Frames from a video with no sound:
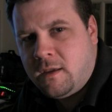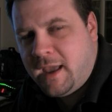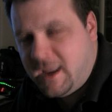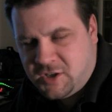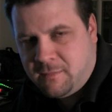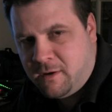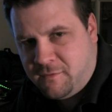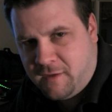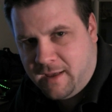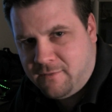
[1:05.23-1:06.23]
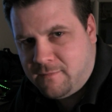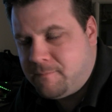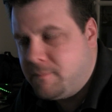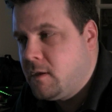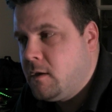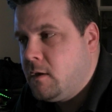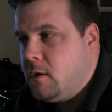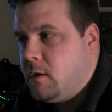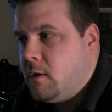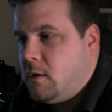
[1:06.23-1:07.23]
HTML5.
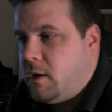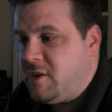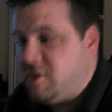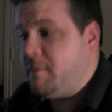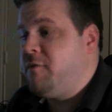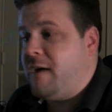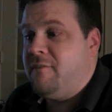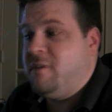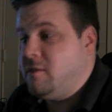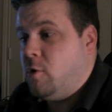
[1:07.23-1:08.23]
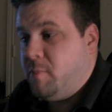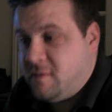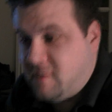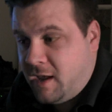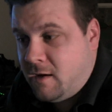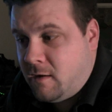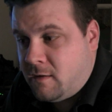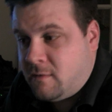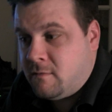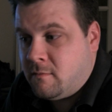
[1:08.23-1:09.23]
HTML5 is an open standard,
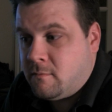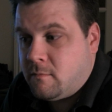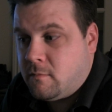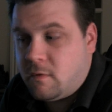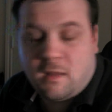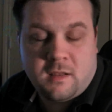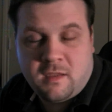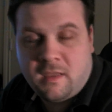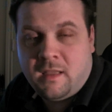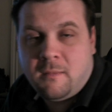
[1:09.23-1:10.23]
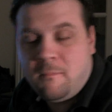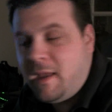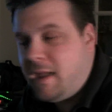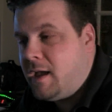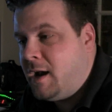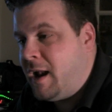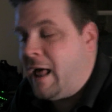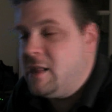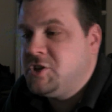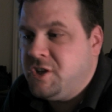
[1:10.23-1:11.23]
and to make an
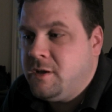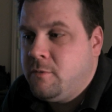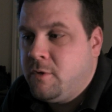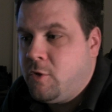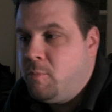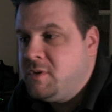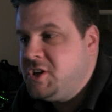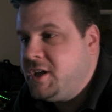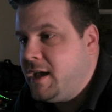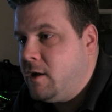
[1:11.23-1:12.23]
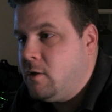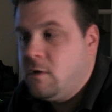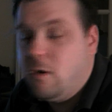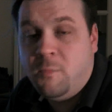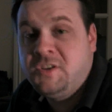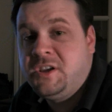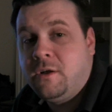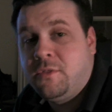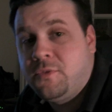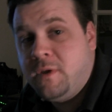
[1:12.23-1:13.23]
analogy with OpenGL
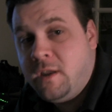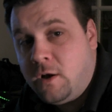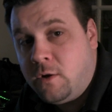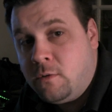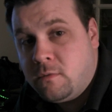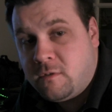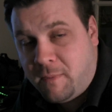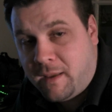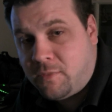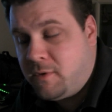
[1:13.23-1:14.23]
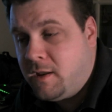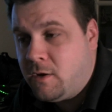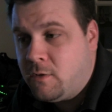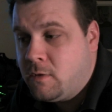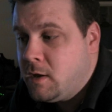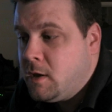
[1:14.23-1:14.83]
3.0, Spec 3.0,